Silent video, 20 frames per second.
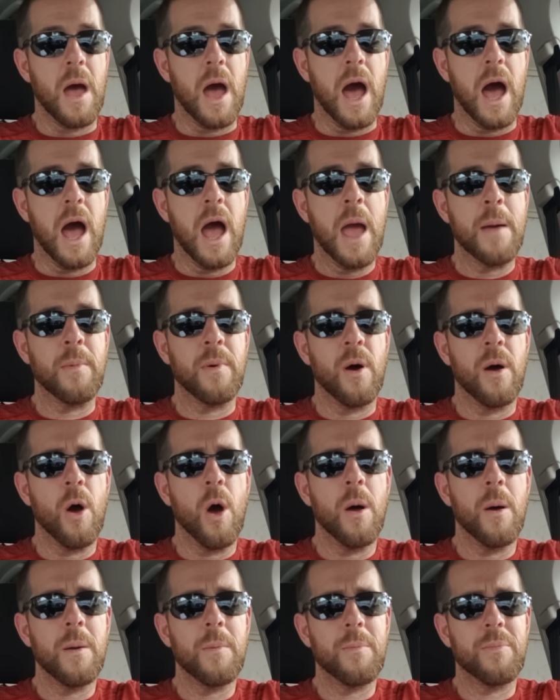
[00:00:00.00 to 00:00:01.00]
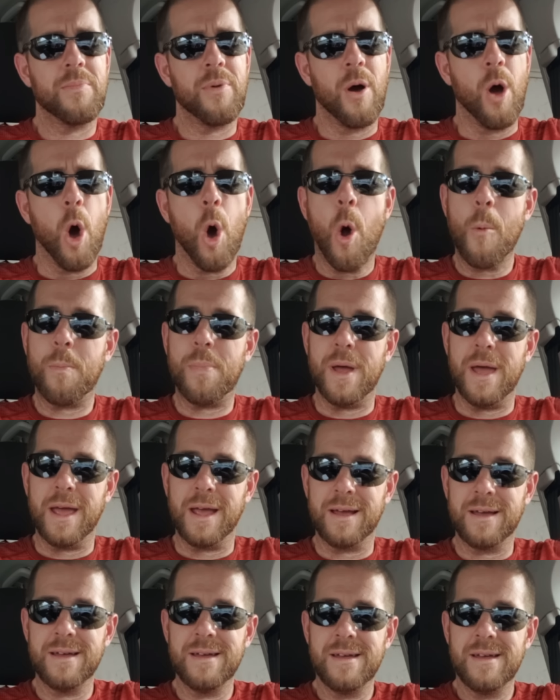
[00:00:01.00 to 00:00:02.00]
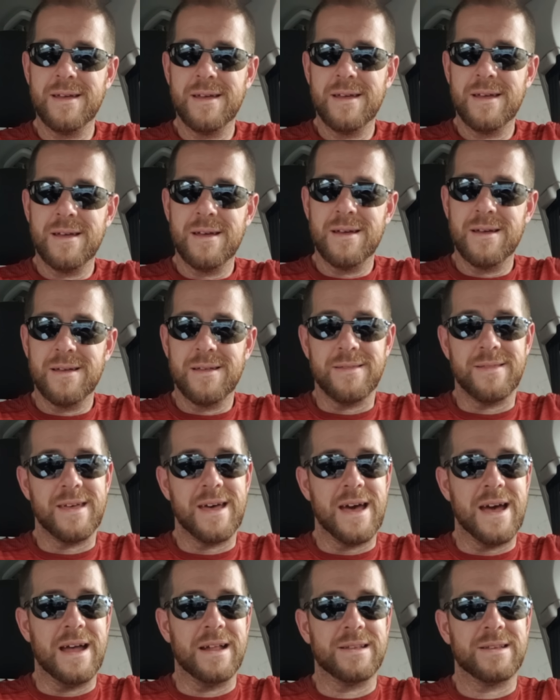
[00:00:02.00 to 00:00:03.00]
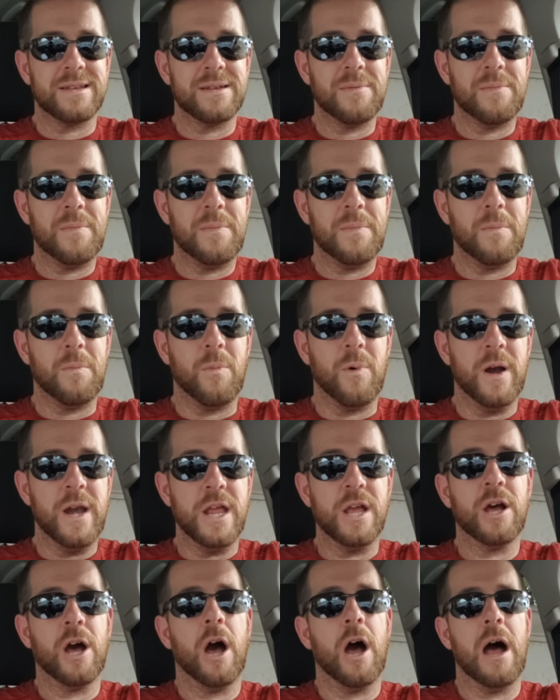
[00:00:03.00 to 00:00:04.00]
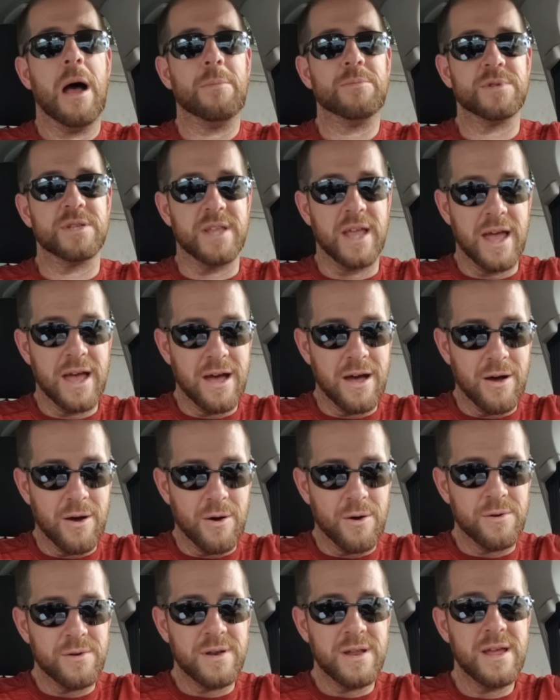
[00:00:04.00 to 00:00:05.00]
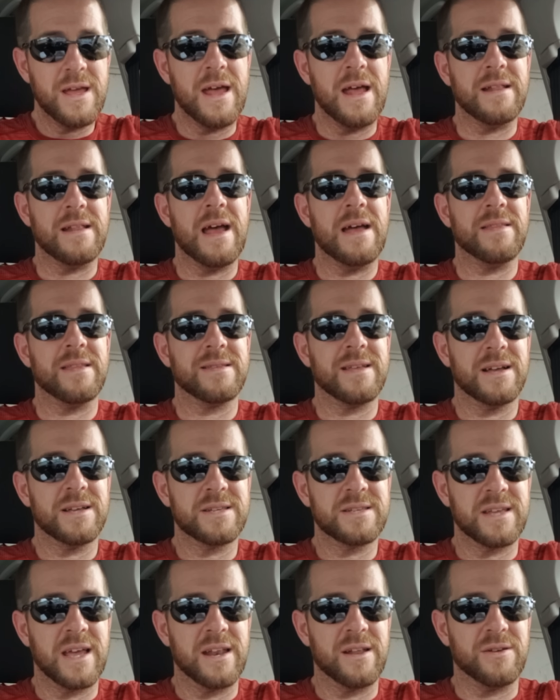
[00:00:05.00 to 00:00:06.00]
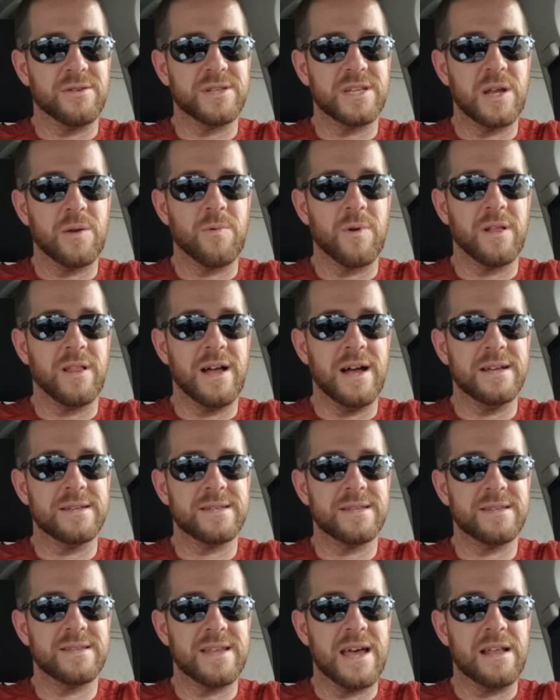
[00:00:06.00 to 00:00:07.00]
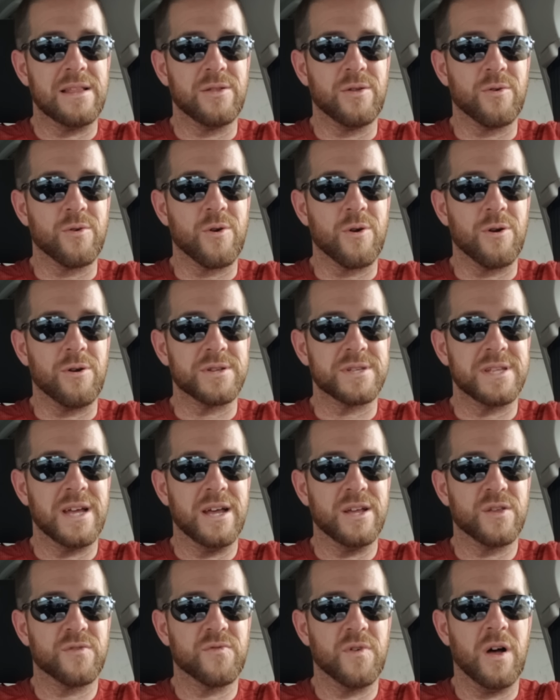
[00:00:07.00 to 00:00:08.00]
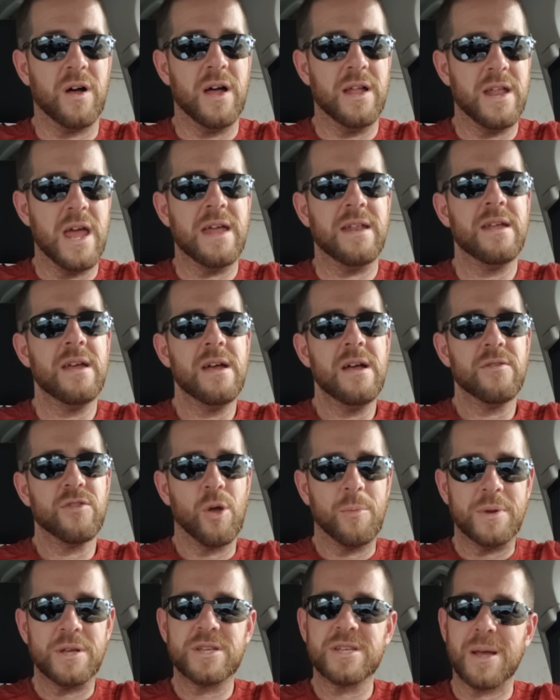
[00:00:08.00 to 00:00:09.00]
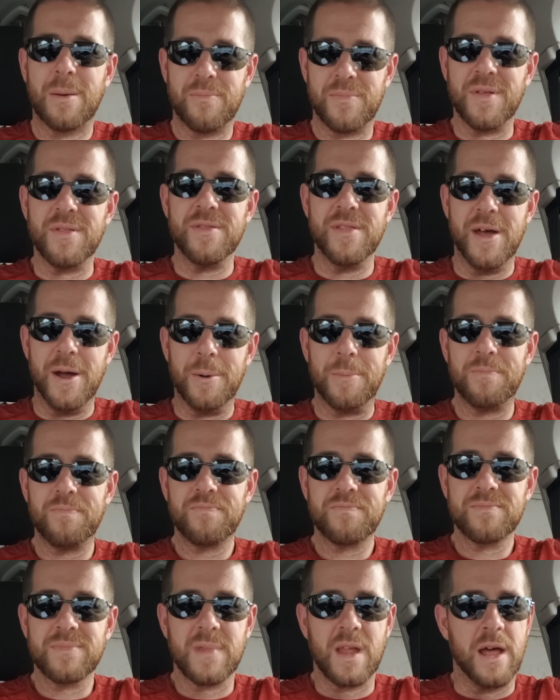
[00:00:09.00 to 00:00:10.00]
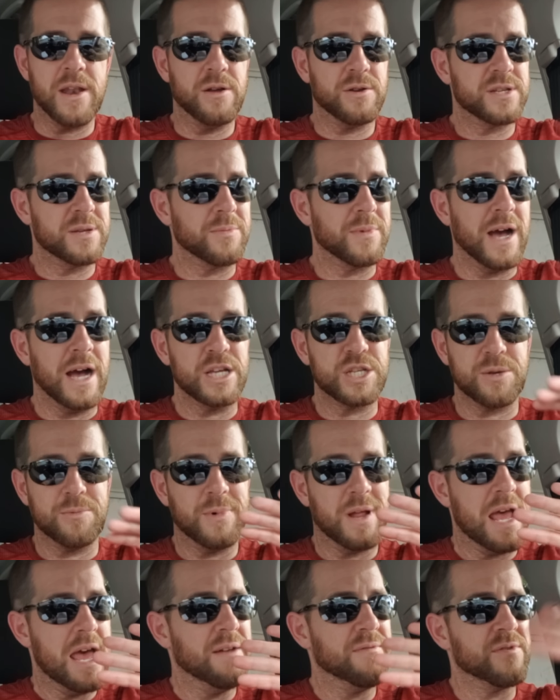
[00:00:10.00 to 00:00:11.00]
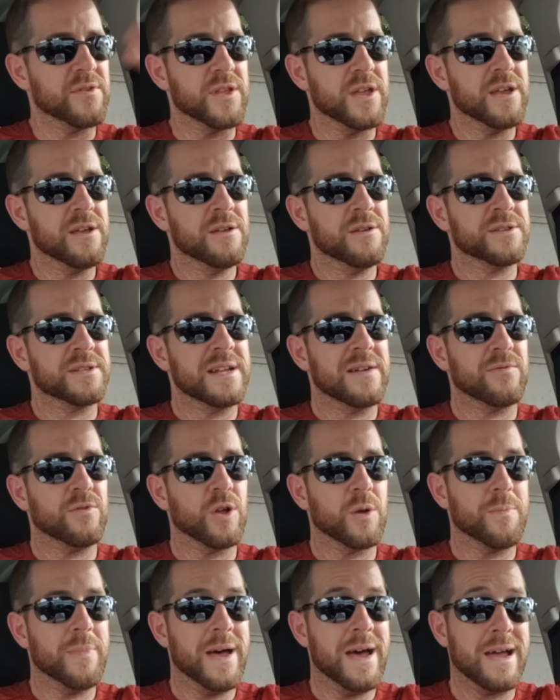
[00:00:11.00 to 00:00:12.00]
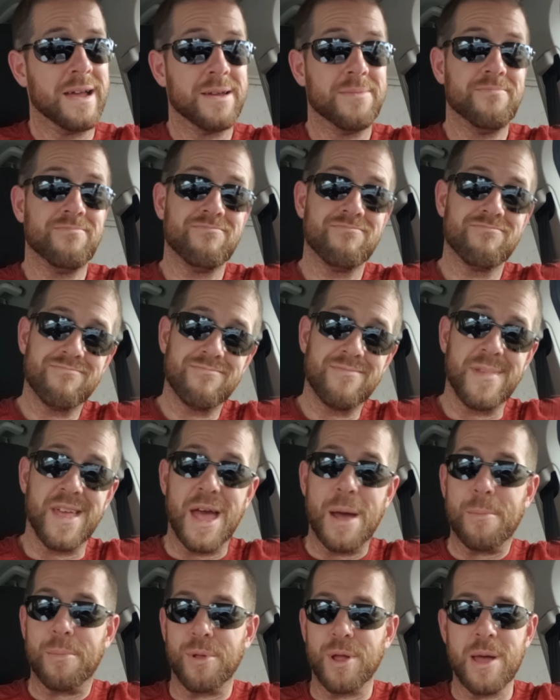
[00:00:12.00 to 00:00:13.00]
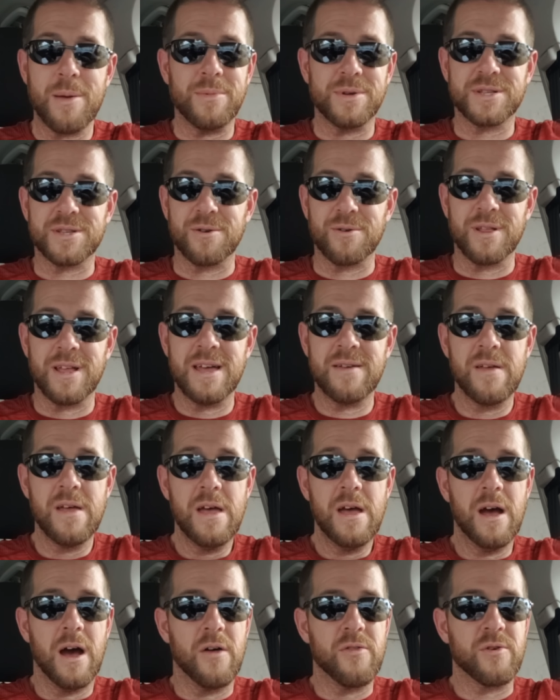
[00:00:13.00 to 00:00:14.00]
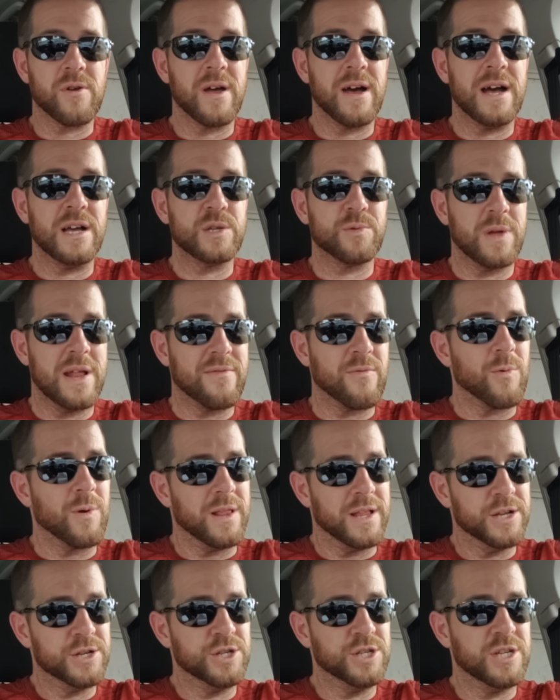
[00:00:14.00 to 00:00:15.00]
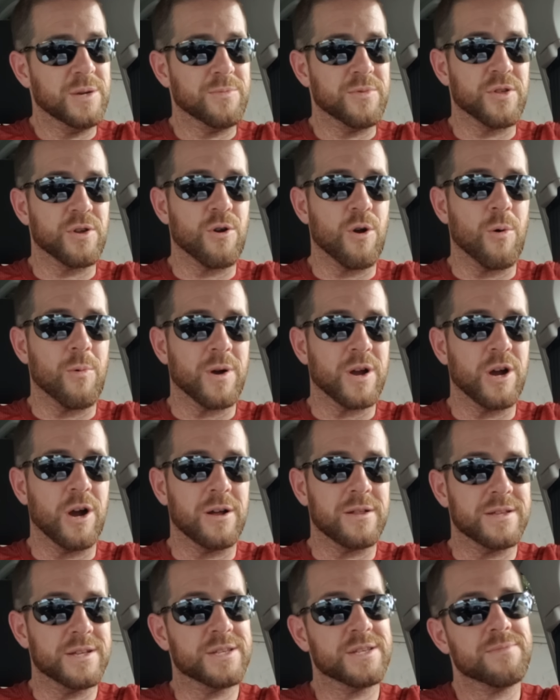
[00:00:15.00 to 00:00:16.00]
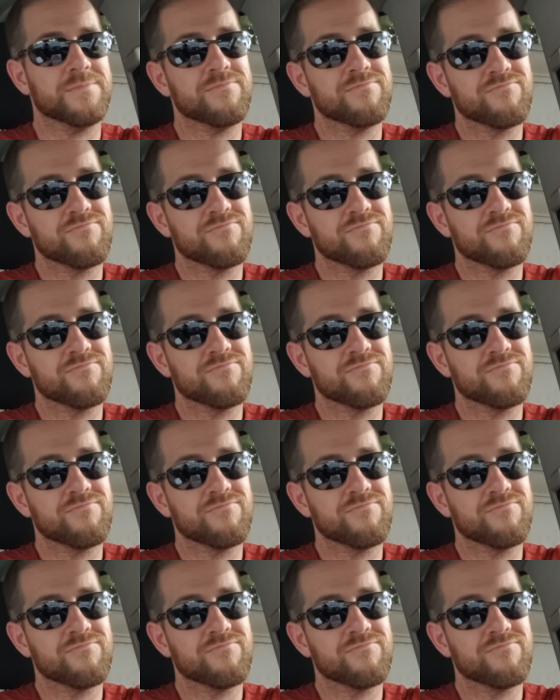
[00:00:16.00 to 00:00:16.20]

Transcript: I'm hoping that when he calms down and the dust settles, he realizes that little girl is not his fault. And there'll be something there. I know some guys that would head for the hills, never look back. Can't blame them. It's their life. Other guys would have a relationship with a girl regardless.